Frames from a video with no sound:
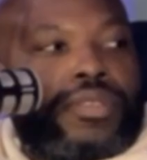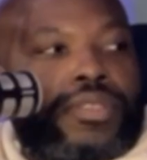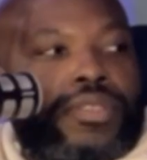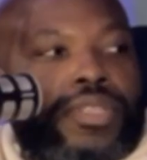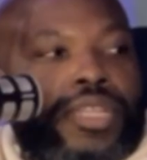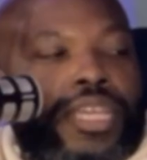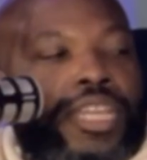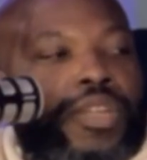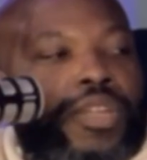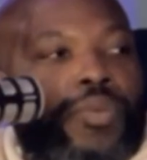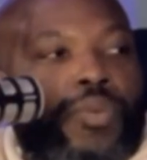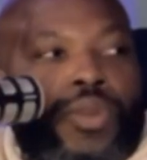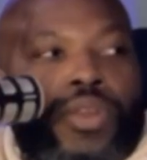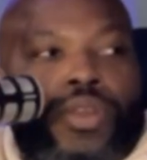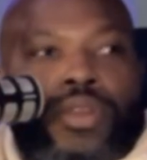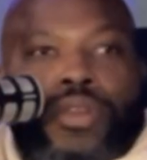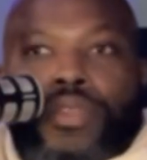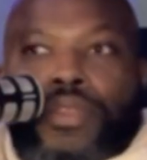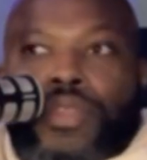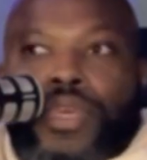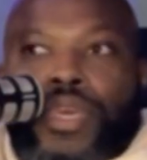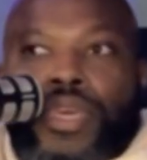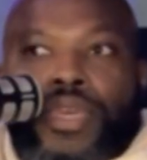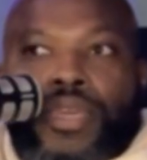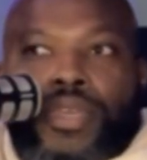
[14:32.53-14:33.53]
And where are
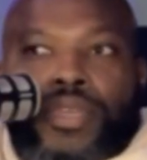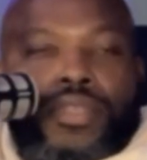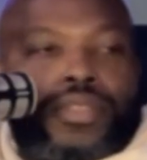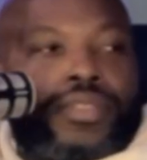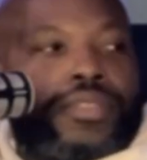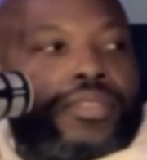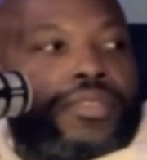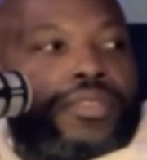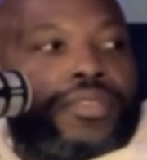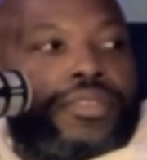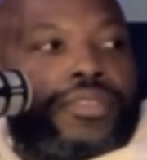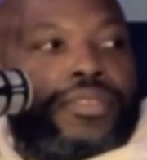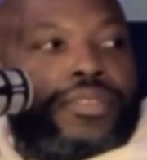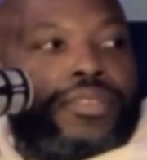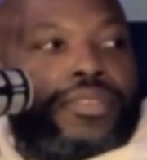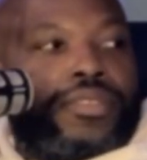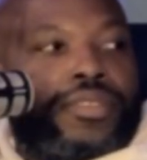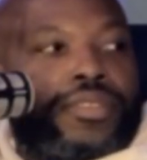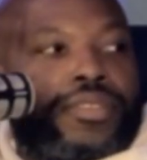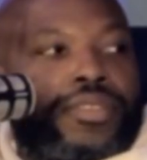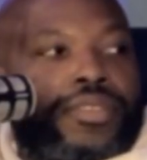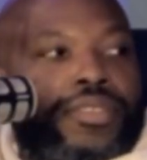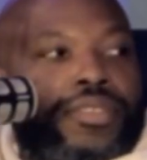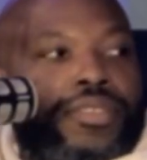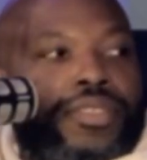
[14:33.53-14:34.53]
they?
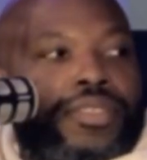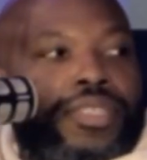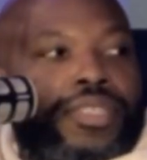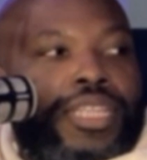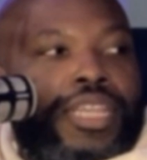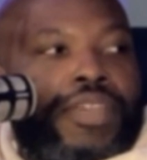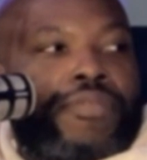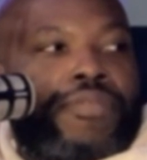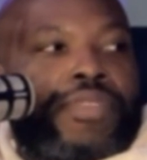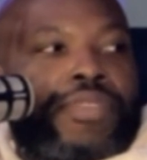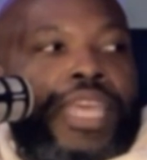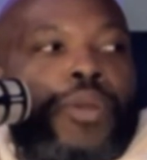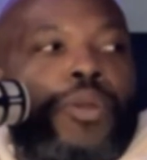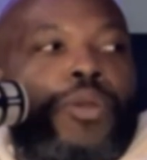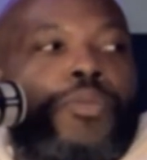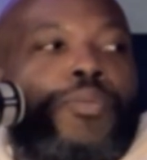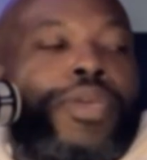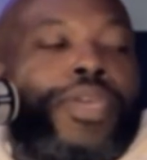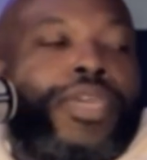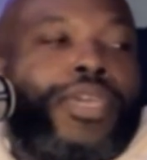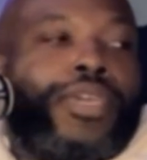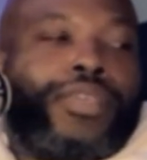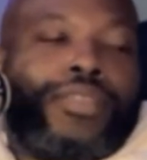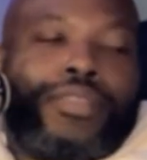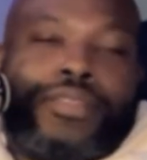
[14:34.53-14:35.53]
If they were
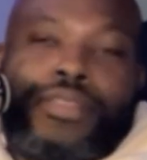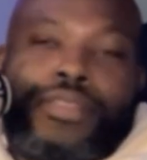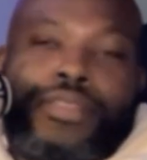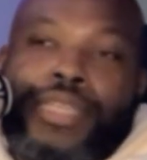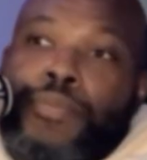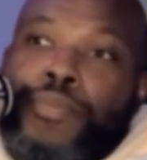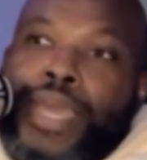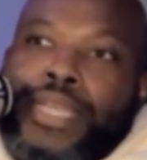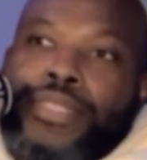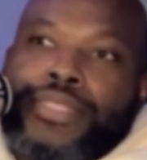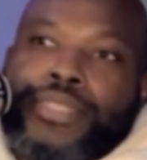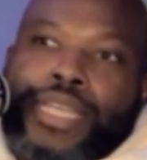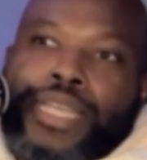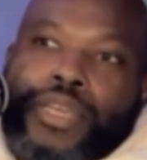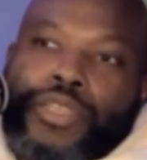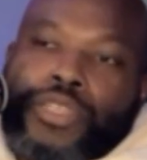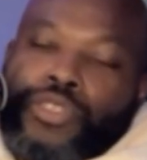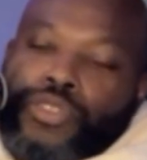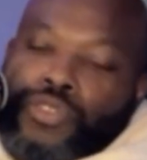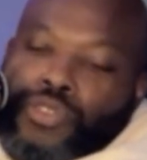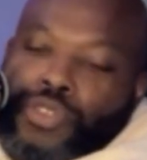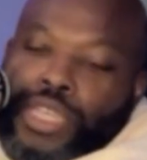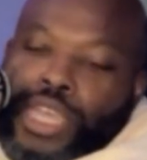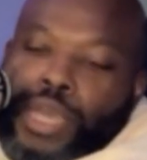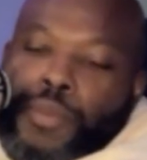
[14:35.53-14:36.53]
making, imagine you
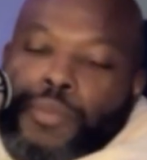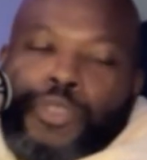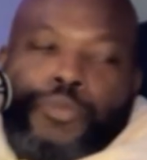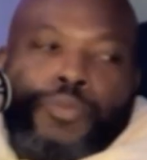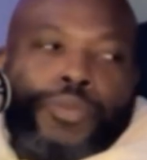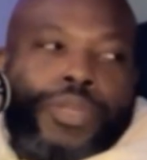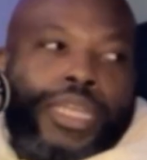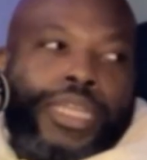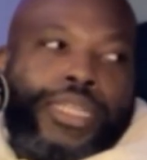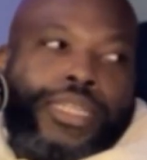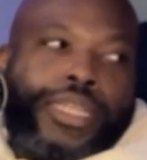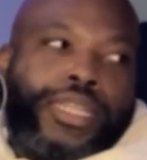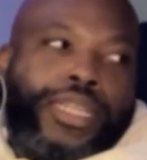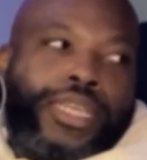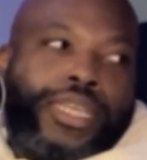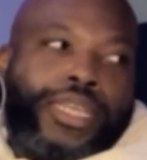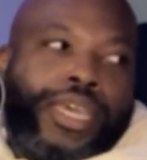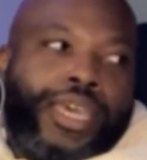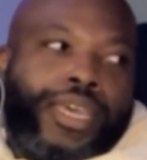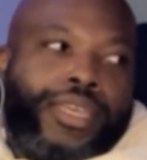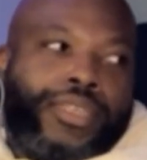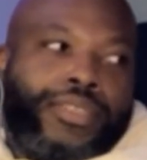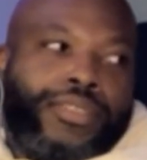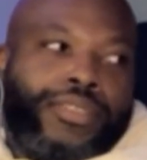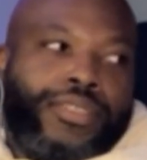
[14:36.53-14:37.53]
see how much money Diddy
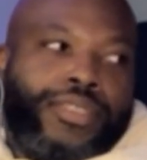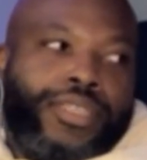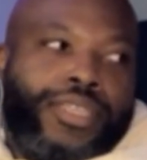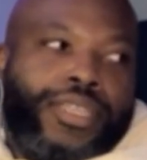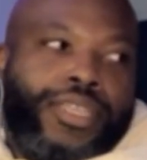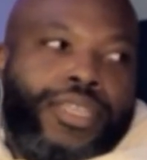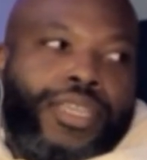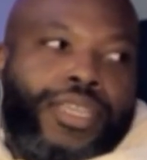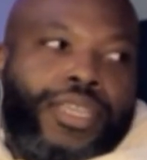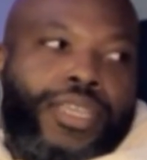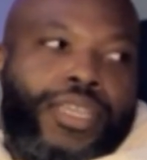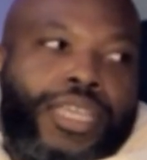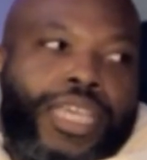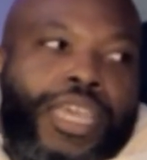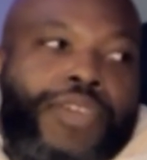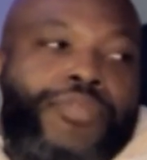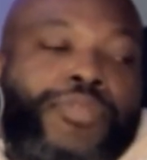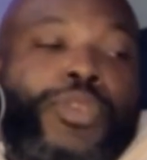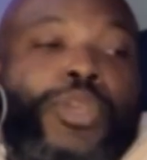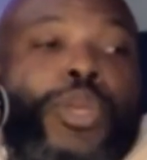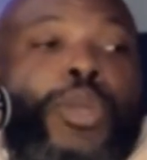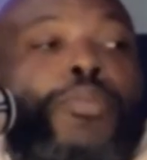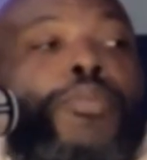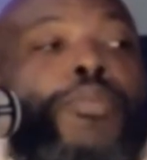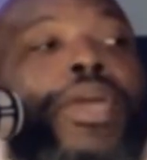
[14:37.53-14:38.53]
has. If
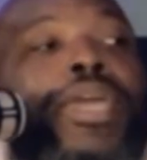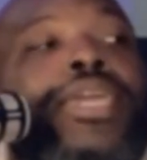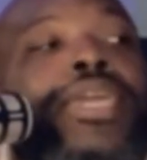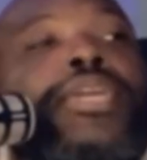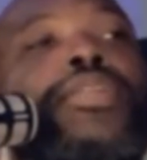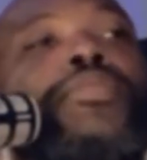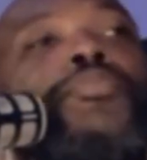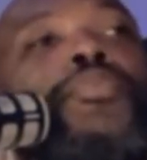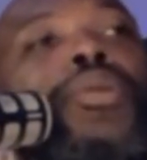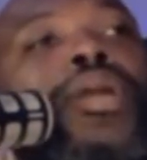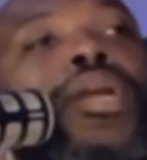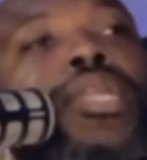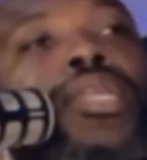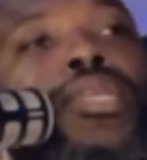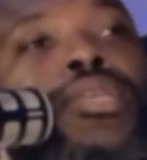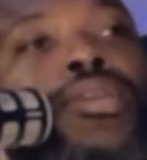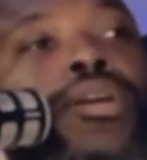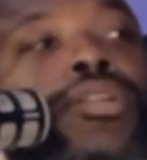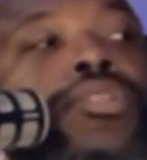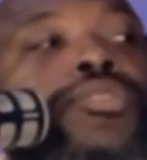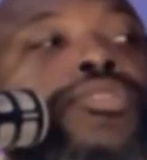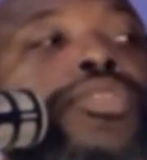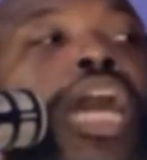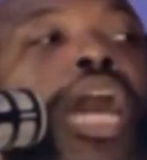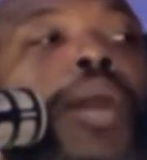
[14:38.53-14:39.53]
you're making money
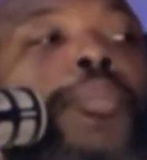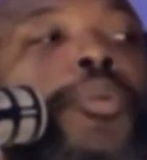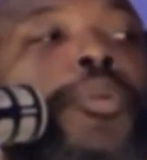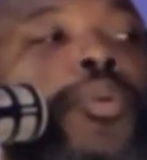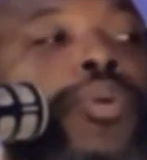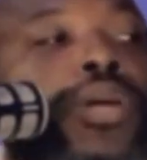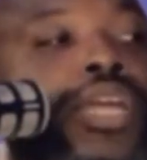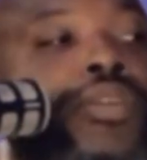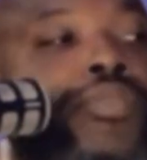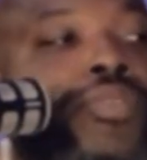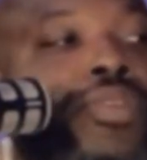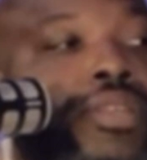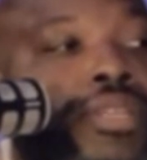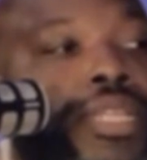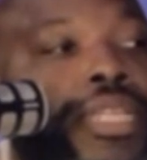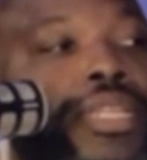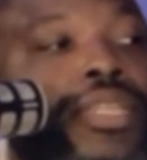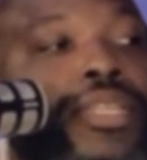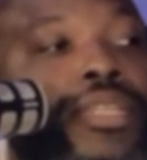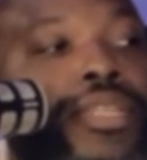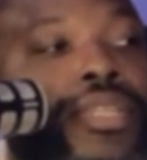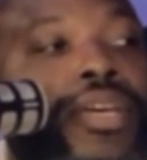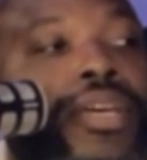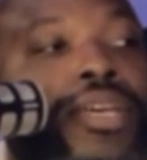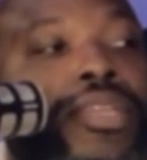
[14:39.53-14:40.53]
on top of whatever Diddy
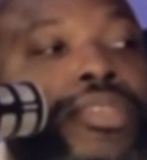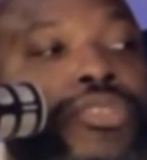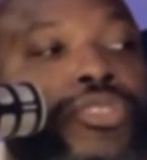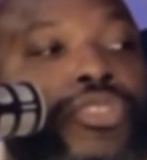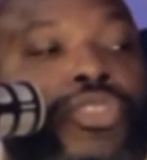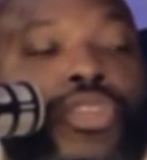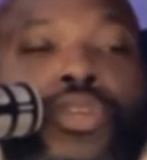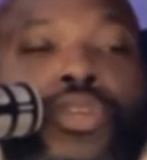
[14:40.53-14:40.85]
does,